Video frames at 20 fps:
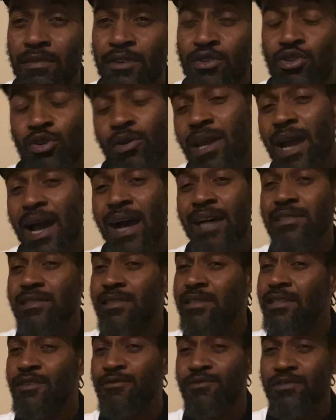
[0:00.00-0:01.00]
You know, they're
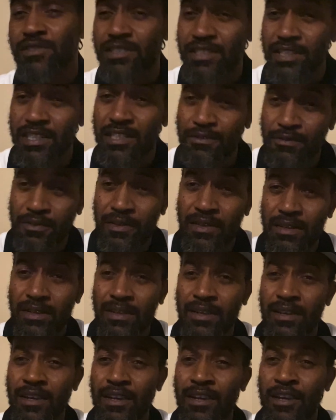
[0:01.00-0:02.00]
asking us for 6
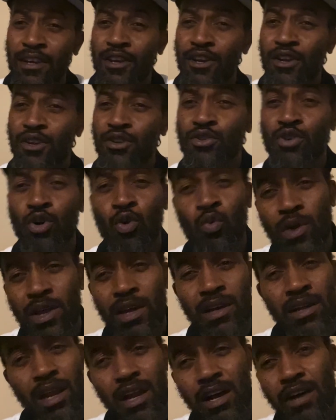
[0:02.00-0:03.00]
feet, you know, wear
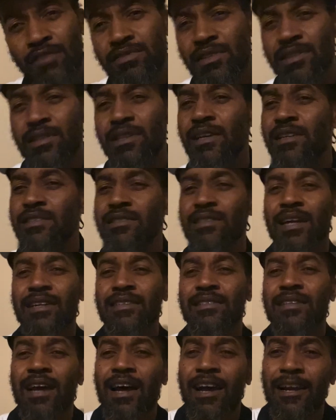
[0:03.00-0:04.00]
gloves and things
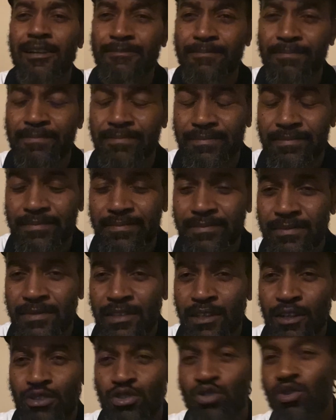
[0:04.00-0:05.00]
like that.
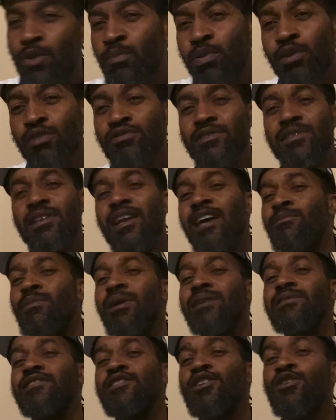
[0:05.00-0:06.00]
So a person like
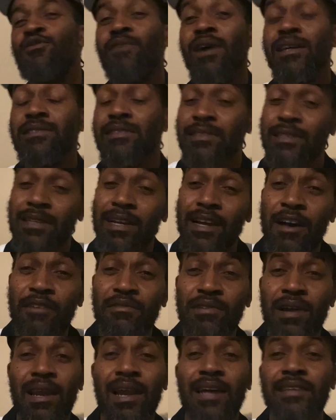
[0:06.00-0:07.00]
myself, I sit down
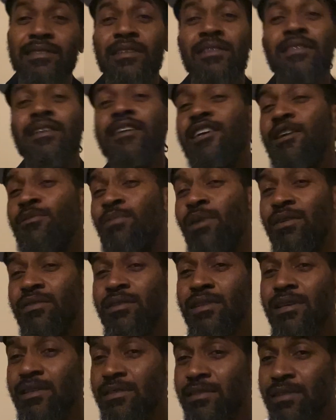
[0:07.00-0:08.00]
and I like to think about
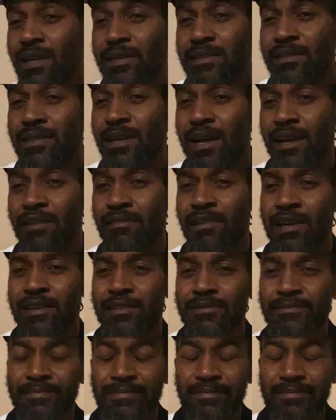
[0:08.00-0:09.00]
things like that, right?